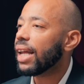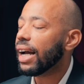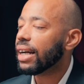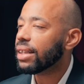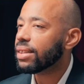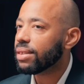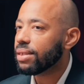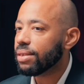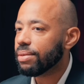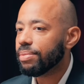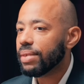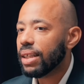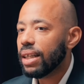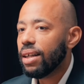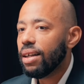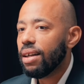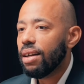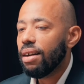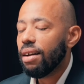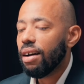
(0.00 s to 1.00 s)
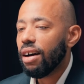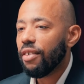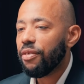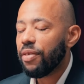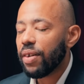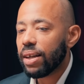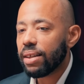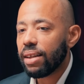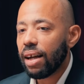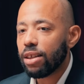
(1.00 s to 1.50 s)
next. I
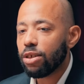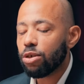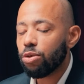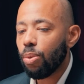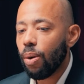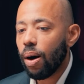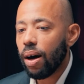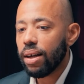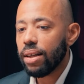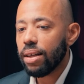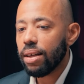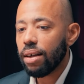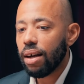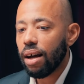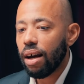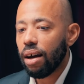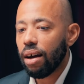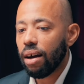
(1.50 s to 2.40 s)
think that's one.